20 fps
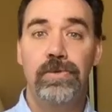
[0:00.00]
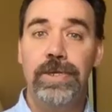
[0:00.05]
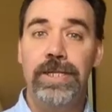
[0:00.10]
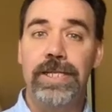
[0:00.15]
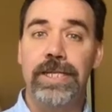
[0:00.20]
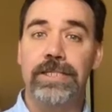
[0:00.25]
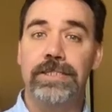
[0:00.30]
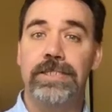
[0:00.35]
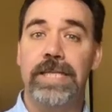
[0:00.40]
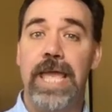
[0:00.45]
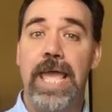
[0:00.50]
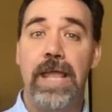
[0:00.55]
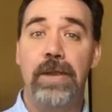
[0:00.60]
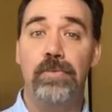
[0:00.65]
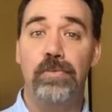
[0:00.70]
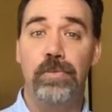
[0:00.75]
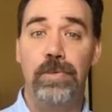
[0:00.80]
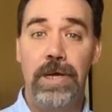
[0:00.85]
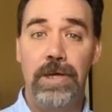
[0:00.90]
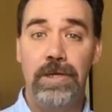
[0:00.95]
Greetings
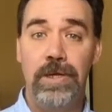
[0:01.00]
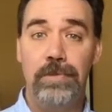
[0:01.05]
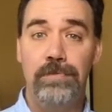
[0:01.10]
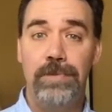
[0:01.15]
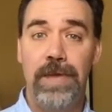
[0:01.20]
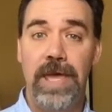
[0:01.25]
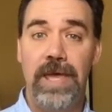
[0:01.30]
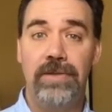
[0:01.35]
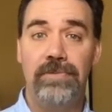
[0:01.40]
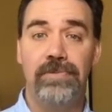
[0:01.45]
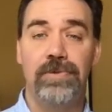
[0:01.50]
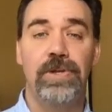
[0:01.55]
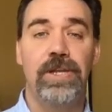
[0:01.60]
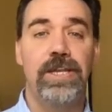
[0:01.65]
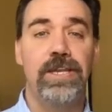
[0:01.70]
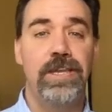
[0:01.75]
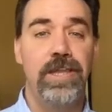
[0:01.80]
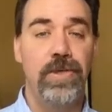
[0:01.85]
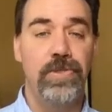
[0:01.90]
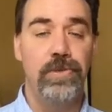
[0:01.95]
and welcome back for
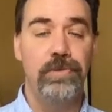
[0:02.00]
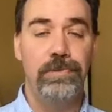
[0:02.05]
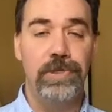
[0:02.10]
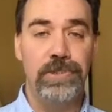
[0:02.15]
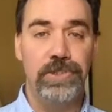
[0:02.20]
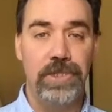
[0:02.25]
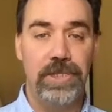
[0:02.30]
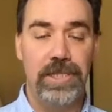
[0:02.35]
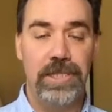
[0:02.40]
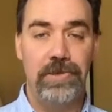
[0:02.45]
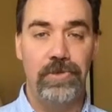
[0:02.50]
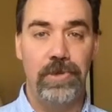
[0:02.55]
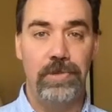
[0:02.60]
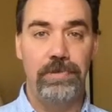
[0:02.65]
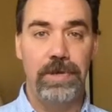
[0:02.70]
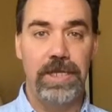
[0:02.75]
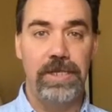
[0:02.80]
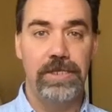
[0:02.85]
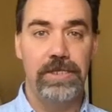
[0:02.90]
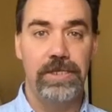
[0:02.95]
another Music Theory
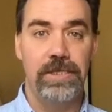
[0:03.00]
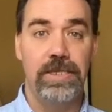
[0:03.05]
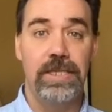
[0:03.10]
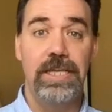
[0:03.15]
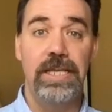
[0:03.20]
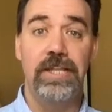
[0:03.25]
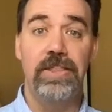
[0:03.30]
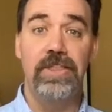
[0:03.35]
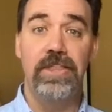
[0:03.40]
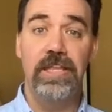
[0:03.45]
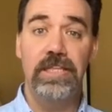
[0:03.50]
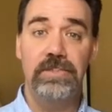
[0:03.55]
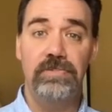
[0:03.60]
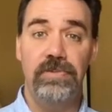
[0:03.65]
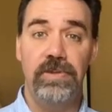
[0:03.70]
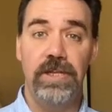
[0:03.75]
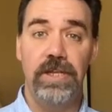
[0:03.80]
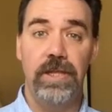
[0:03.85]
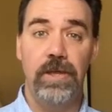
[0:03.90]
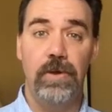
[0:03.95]
Bite. In this
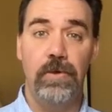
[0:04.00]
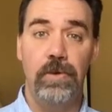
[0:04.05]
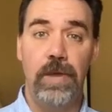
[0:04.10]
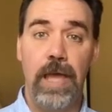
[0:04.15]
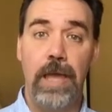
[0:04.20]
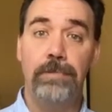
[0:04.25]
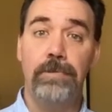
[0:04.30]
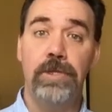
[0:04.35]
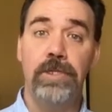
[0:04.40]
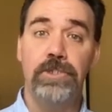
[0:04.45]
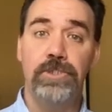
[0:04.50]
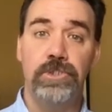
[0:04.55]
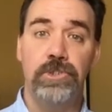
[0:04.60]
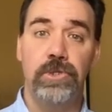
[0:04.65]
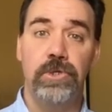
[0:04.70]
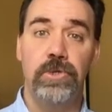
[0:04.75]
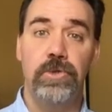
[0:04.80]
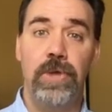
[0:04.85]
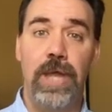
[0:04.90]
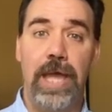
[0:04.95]
video, I'm going to show
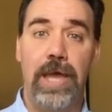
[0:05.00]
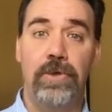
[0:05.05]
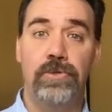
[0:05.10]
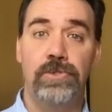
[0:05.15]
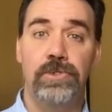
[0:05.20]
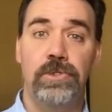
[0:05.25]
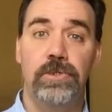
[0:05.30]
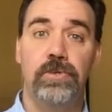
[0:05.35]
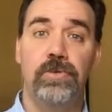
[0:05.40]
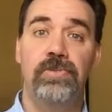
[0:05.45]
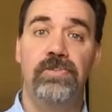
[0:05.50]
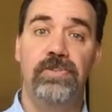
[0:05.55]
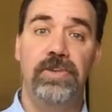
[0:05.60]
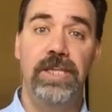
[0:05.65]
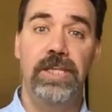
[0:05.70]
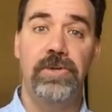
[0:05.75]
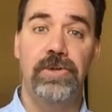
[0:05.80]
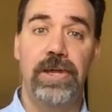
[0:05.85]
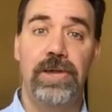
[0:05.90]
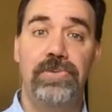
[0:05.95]
you how to
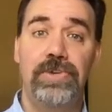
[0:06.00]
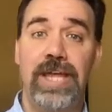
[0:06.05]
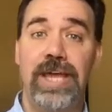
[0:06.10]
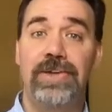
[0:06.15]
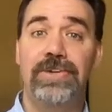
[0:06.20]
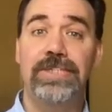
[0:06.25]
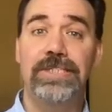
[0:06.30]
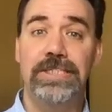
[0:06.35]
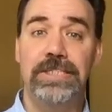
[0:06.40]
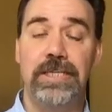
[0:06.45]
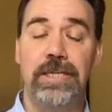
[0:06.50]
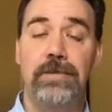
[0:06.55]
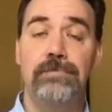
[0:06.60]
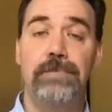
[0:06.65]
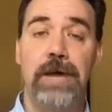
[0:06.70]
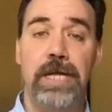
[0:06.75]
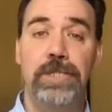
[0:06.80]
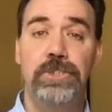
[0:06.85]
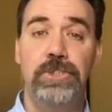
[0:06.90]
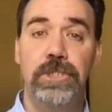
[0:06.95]
figure out how to sing
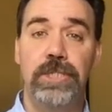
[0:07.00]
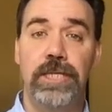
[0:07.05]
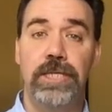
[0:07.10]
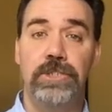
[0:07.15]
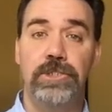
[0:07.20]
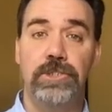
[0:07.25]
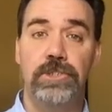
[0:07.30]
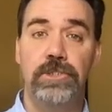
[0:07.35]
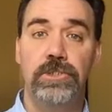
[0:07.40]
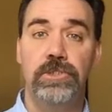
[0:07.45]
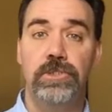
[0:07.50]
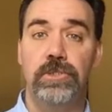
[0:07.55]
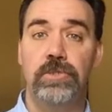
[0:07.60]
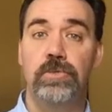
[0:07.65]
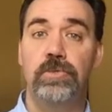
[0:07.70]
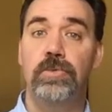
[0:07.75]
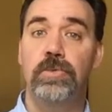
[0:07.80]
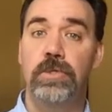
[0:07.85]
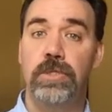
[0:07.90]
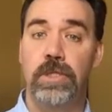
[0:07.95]
modulations
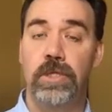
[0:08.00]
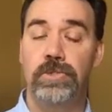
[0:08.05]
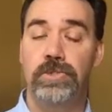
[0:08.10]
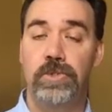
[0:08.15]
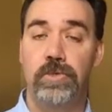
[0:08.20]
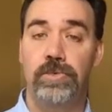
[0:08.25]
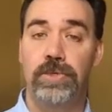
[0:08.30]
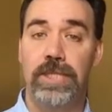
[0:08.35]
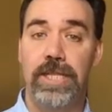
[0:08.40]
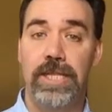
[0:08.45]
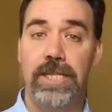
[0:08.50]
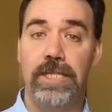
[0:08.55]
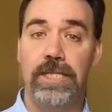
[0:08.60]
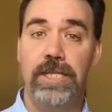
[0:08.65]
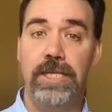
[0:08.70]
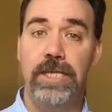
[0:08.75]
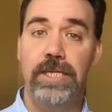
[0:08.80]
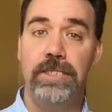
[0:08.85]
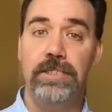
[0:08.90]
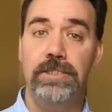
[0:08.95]
to closer related
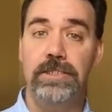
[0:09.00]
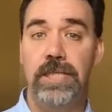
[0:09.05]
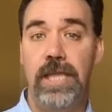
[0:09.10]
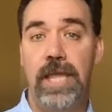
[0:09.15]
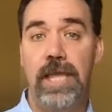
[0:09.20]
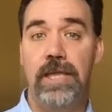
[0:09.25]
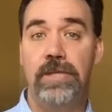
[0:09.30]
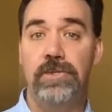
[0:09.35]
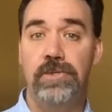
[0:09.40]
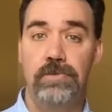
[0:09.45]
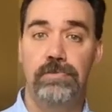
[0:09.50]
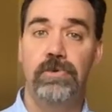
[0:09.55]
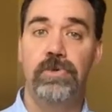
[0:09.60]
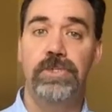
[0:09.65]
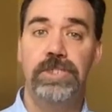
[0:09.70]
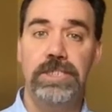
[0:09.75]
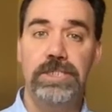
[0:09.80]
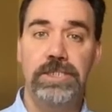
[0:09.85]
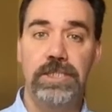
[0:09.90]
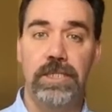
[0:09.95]
keys and to more
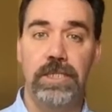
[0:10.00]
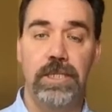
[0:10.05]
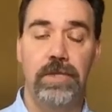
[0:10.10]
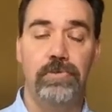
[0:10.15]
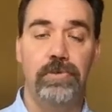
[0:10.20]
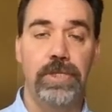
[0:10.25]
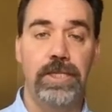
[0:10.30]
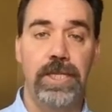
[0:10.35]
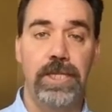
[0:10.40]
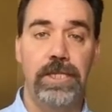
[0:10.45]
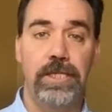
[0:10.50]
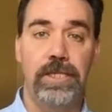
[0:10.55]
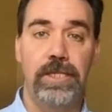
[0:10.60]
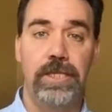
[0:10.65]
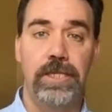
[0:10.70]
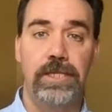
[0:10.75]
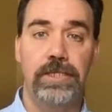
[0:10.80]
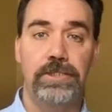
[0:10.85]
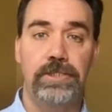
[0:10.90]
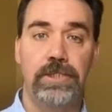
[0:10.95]
distantly related
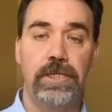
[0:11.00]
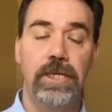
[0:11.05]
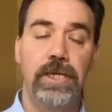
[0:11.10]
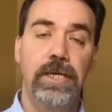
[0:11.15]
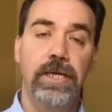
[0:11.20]
keys.